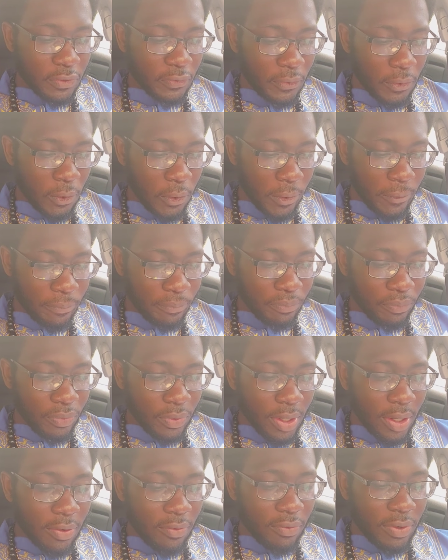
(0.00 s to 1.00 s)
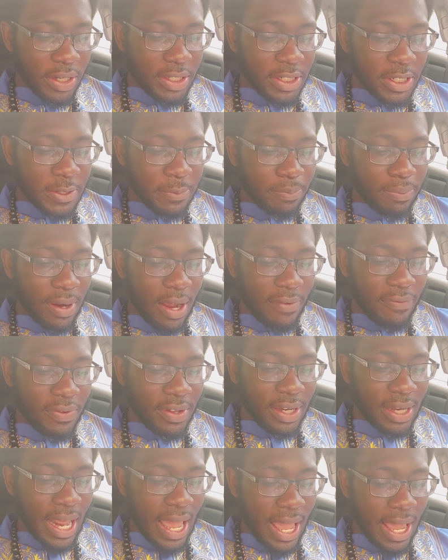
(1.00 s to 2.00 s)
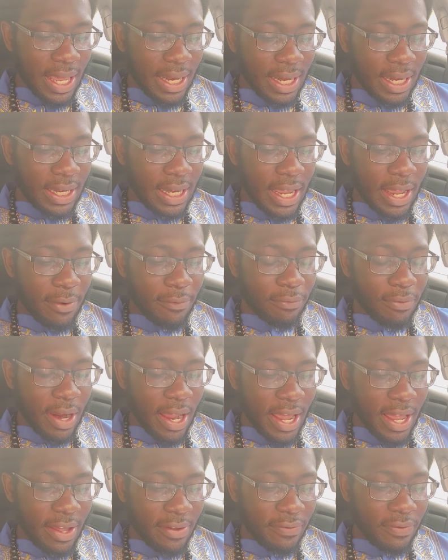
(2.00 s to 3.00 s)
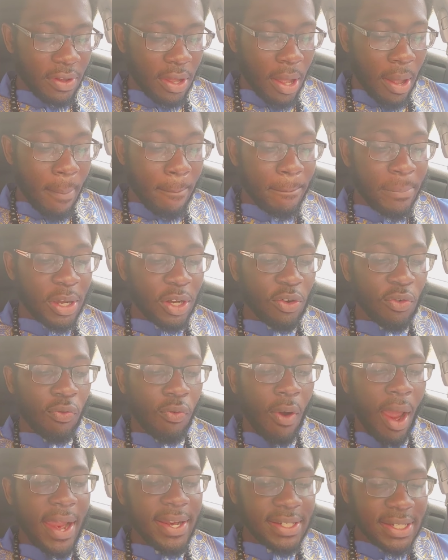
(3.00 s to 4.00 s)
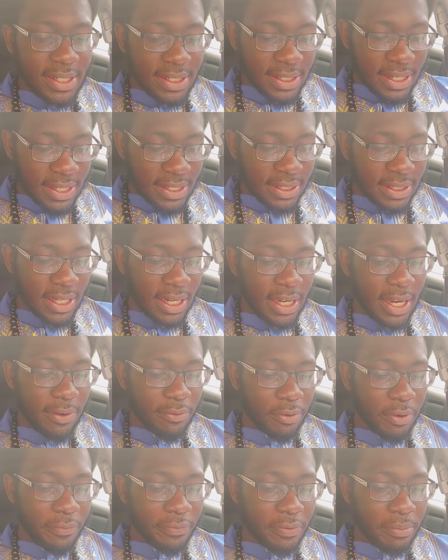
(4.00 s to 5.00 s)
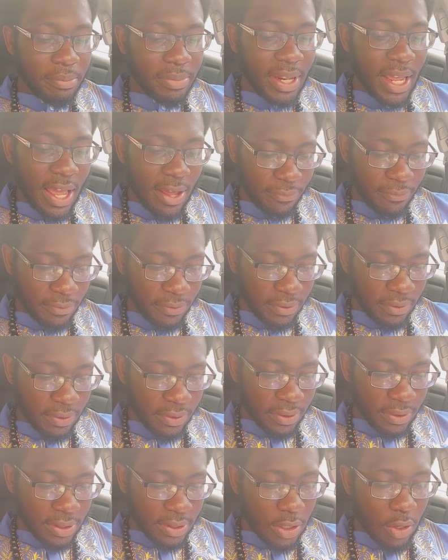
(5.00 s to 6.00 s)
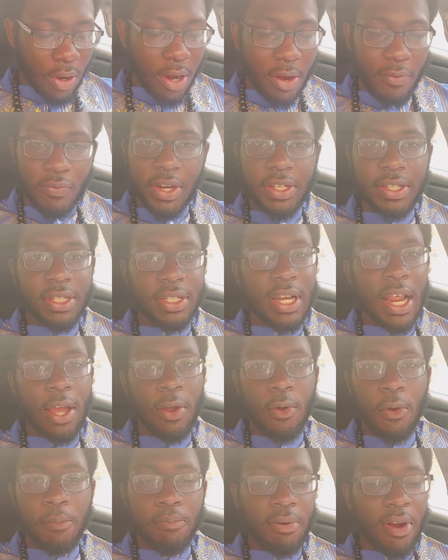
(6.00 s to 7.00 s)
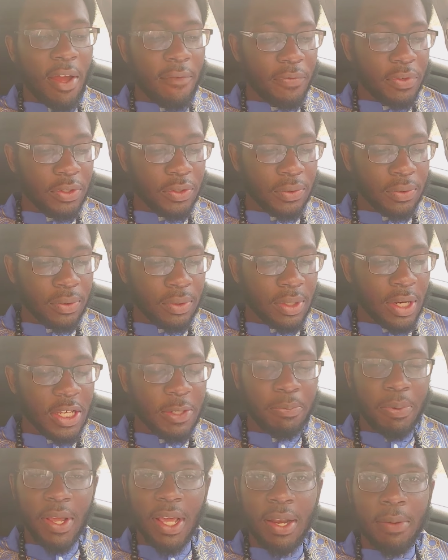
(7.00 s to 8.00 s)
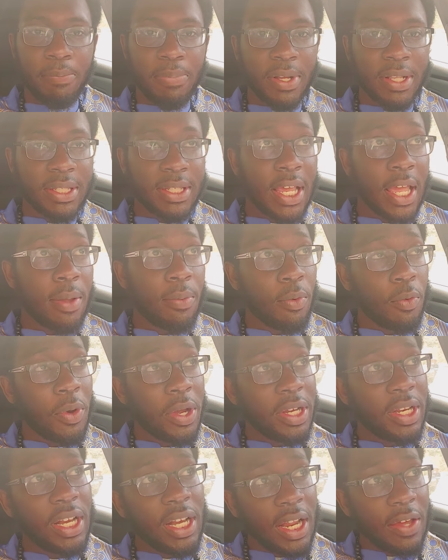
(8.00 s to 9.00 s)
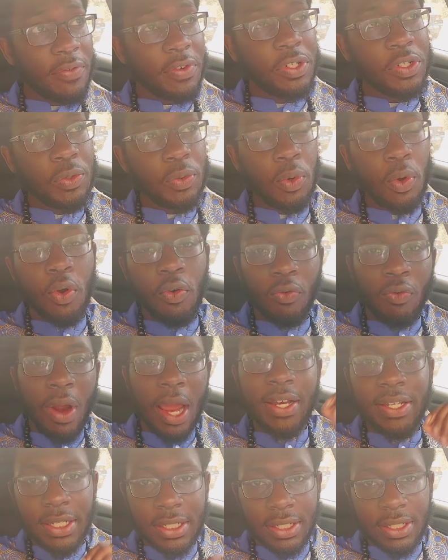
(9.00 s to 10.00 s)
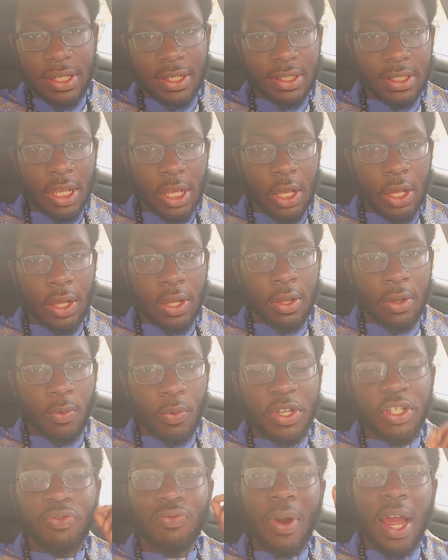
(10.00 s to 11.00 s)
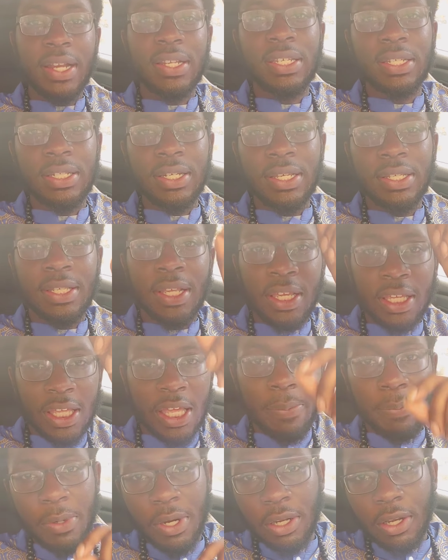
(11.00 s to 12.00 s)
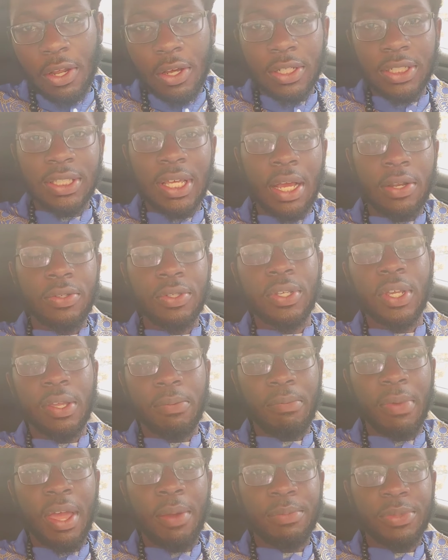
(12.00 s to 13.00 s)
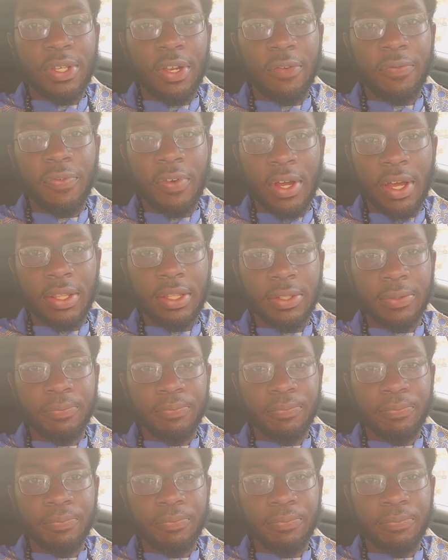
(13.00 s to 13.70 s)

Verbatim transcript: 4. Riches profit not in the day of wrath, but righteousness delivereth from death. So that riches not going to profit That's That's plain upon table. What delivers you? Righteousness. What's righteousness? Keeping the law, statutes, and commandments of the Father.